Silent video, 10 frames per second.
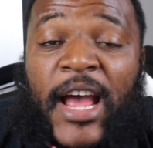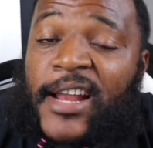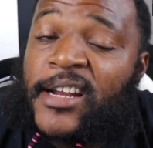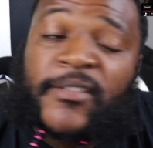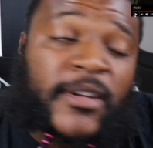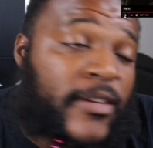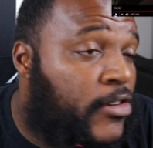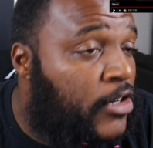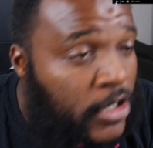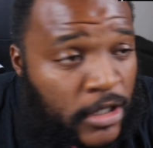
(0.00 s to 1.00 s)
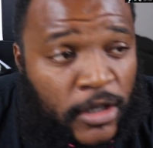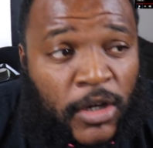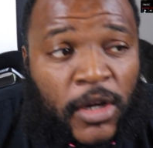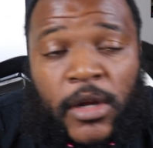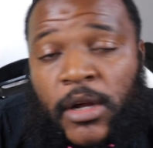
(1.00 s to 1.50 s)
I never lived in the
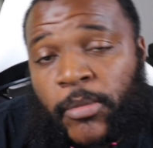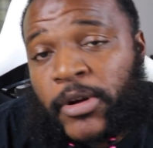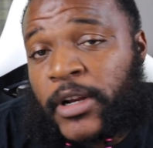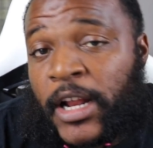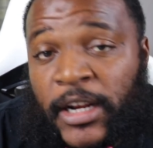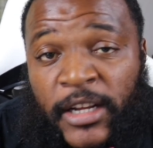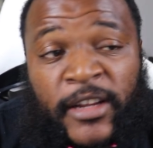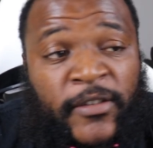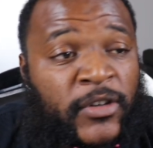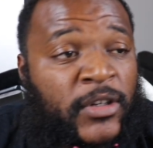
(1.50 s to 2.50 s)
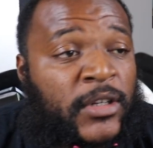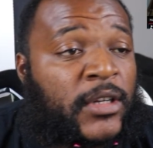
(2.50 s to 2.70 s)
hood, but I lived